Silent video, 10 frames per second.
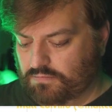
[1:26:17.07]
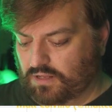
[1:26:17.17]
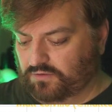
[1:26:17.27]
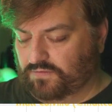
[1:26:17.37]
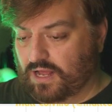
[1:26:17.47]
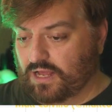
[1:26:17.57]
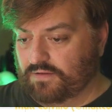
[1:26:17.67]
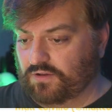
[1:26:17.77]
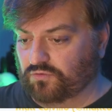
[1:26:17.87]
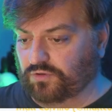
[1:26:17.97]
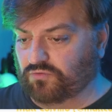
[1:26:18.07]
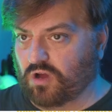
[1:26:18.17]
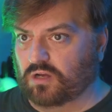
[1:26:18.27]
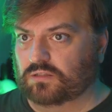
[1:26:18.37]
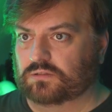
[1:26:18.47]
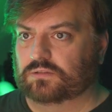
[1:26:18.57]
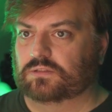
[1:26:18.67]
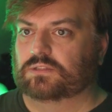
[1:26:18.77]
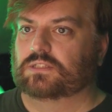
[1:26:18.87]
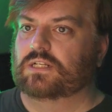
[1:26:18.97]
+5, he's really strong,
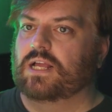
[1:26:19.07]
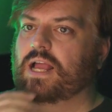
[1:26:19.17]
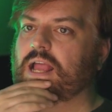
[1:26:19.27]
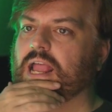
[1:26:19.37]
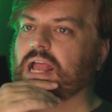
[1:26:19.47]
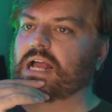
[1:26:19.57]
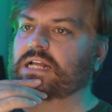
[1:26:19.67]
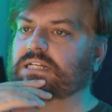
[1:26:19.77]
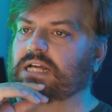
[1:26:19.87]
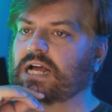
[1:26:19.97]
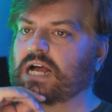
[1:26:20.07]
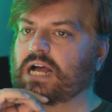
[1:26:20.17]
and